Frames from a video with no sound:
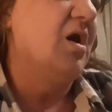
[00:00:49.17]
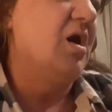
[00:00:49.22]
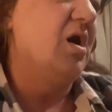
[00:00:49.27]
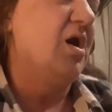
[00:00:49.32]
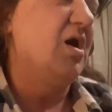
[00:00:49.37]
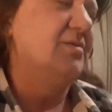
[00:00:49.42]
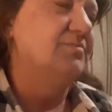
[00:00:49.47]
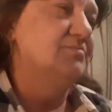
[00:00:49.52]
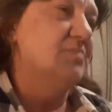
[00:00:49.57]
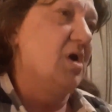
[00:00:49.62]

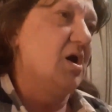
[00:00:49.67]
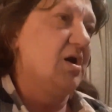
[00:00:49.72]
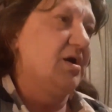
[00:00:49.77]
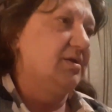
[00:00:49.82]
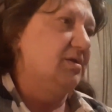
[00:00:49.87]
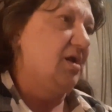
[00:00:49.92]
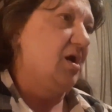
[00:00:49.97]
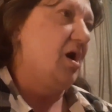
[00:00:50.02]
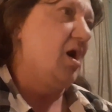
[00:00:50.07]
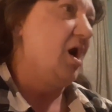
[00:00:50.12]
on
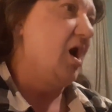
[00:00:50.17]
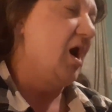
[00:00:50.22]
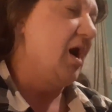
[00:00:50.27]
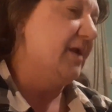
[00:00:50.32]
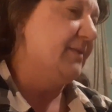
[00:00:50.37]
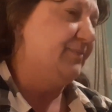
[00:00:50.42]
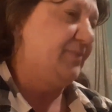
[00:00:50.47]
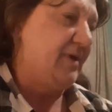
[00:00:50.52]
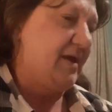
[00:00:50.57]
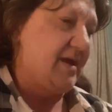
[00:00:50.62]
my
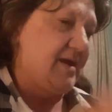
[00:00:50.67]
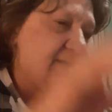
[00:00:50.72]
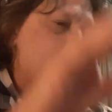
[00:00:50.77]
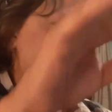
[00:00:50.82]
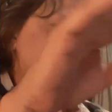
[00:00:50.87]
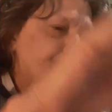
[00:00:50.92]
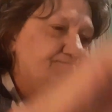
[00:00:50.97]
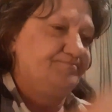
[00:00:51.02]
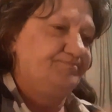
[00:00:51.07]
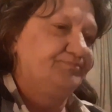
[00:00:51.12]

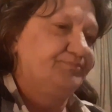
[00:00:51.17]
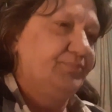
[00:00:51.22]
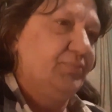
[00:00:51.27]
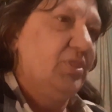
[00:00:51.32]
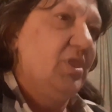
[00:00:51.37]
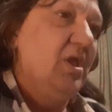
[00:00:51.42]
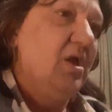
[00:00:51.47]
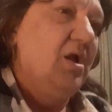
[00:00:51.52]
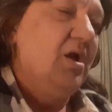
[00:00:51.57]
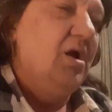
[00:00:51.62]
iPad.
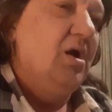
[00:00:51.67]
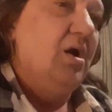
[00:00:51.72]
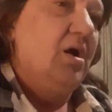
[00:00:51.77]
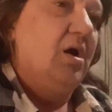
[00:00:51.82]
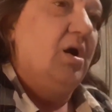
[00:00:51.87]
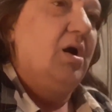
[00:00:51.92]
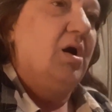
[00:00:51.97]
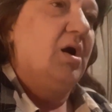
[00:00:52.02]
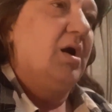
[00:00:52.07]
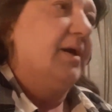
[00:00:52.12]

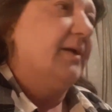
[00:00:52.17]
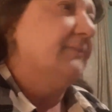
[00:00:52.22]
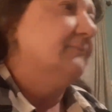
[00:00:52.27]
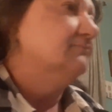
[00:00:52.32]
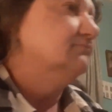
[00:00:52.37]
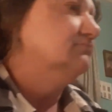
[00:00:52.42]
Alright.